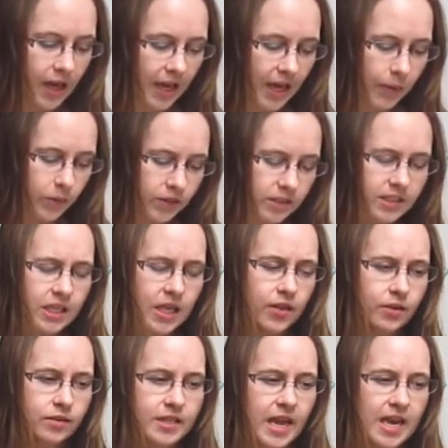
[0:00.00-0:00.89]
I will not
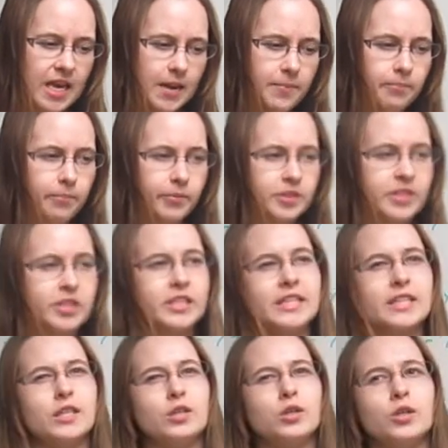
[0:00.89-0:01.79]
say there's any
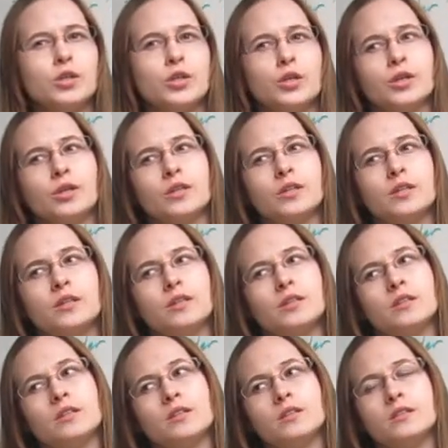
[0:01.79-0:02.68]
particular
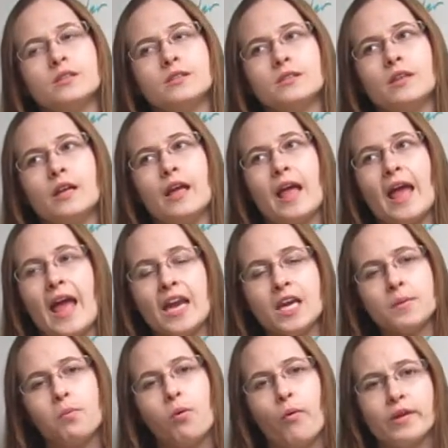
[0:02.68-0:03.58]

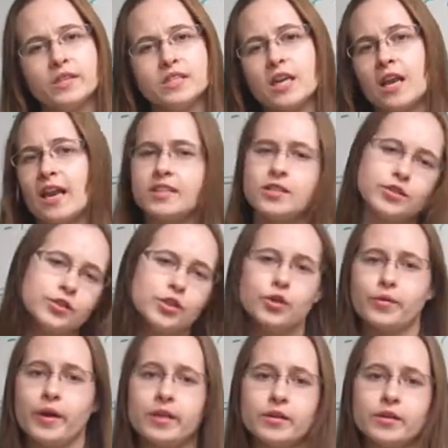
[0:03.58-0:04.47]
end points to lesser or
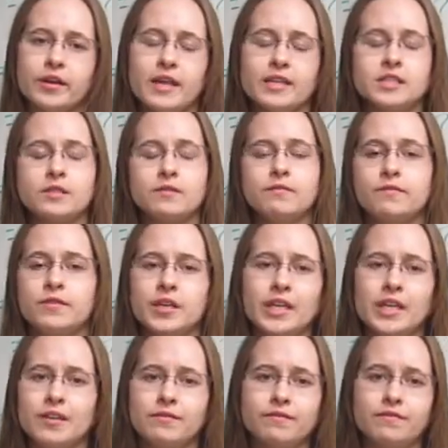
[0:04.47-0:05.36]
greater. It's a
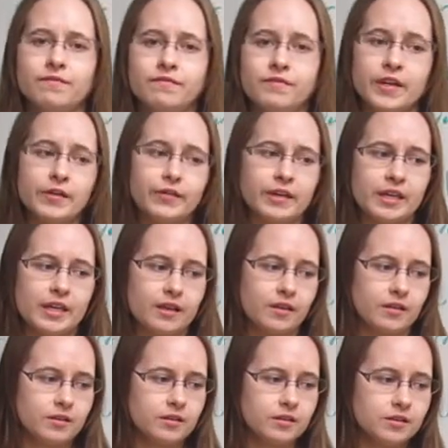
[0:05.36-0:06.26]
very
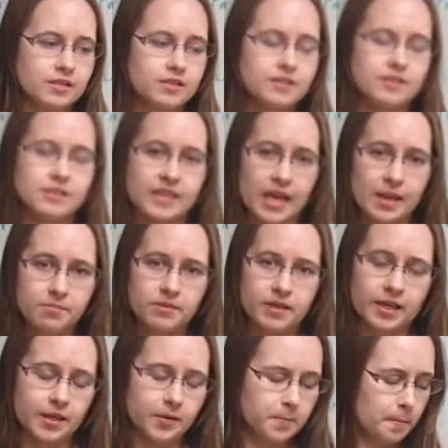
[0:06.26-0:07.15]
varying scape
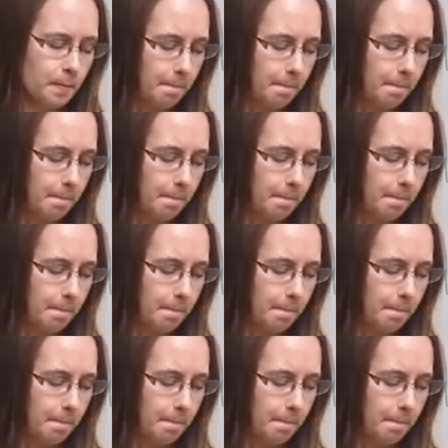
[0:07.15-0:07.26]
there.